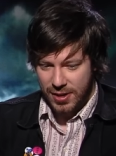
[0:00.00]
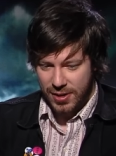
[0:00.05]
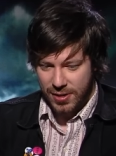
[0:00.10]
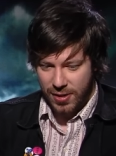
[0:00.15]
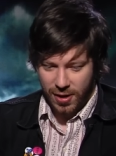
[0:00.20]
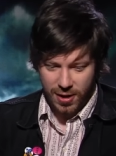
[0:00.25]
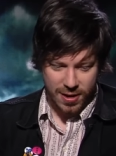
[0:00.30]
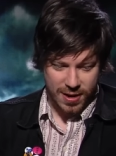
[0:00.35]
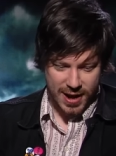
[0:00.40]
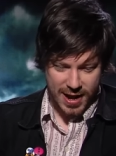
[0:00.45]

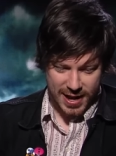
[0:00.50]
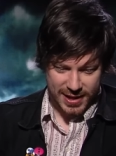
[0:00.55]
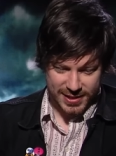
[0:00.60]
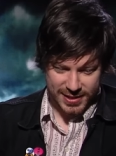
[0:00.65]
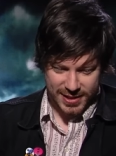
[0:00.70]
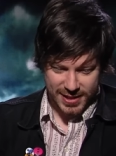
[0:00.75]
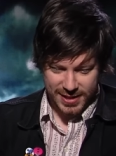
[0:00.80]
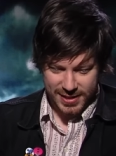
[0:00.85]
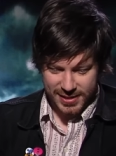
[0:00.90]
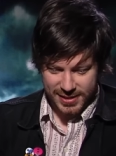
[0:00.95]
car
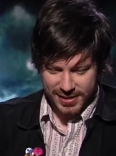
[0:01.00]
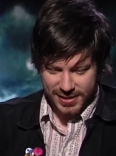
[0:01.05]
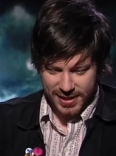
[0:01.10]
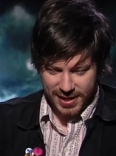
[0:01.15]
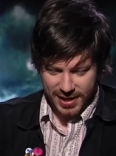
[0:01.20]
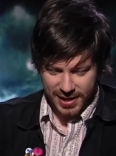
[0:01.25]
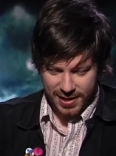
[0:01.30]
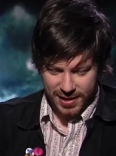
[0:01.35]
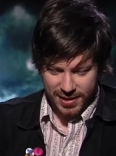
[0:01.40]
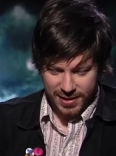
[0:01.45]
accident
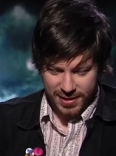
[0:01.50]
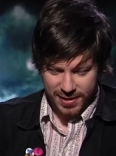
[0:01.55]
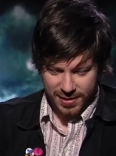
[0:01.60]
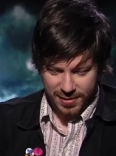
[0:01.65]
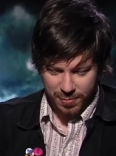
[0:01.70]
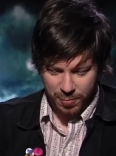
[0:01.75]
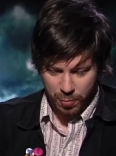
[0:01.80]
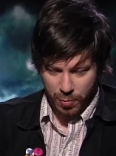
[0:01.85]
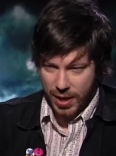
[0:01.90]
and uh,